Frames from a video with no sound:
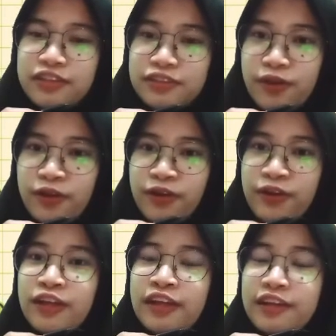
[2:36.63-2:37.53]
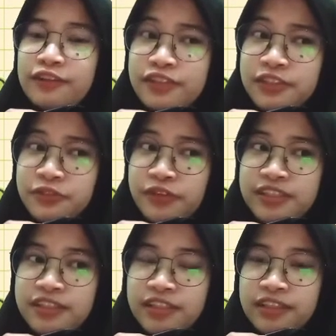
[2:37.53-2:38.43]
So, the first
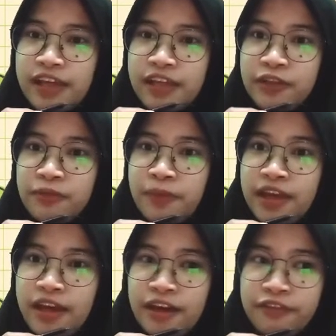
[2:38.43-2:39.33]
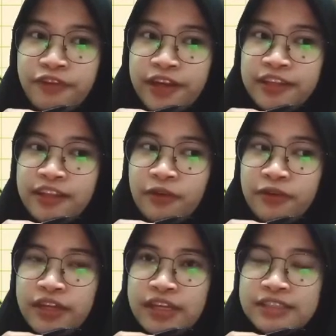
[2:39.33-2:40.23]
question that you may have right now
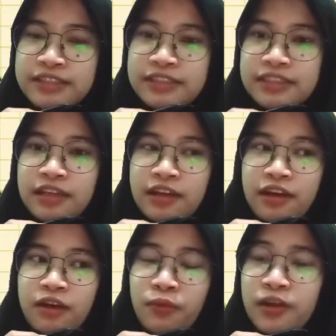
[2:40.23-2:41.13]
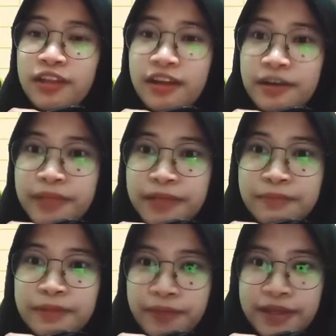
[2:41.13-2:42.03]
is, what are
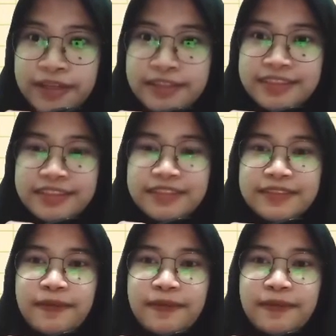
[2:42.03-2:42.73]
minimal pairs?